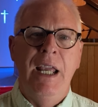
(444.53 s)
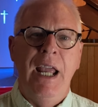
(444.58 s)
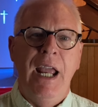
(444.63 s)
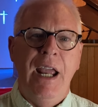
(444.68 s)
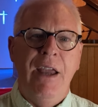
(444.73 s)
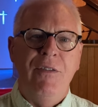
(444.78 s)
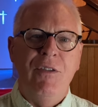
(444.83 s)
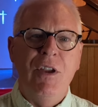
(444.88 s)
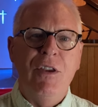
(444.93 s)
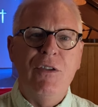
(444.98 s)

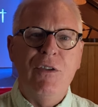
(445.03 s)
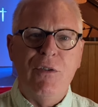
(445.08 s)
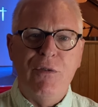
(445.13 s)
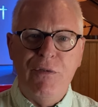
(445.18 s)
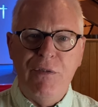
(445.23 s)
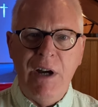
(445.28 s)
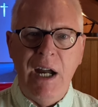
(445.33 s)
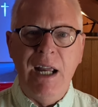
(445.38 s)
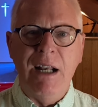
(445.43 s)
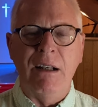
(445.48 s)
And then the
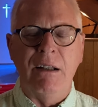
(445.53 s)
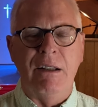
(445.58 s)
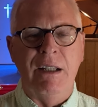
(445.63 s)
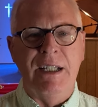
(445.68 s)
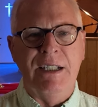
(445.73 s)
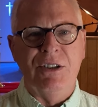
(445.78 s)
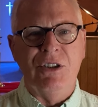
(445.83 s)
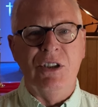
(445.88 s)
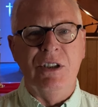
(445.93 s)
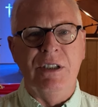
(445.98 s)
final
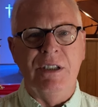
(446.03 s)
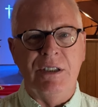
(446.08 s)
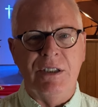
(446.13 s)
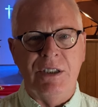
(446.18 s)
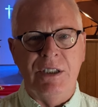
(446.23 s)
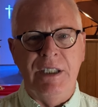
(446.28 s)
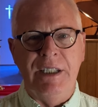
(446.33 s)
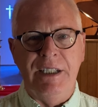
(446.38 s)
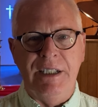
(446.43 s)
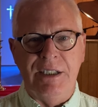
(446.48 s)
lesson
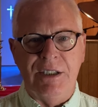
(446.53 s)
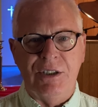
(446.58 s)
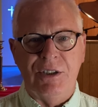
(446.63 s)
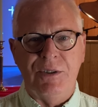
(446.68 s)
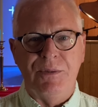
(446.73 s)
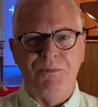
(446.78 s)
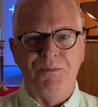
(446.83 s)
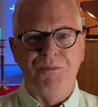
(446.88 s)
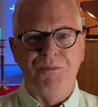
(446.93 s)
is this.